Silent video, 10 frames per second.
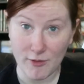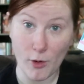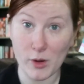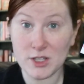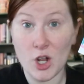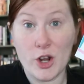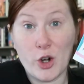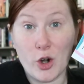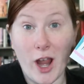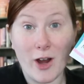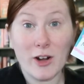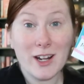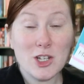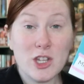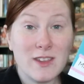focused on her
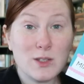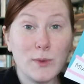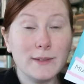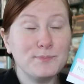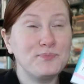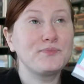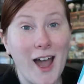heritage in this one.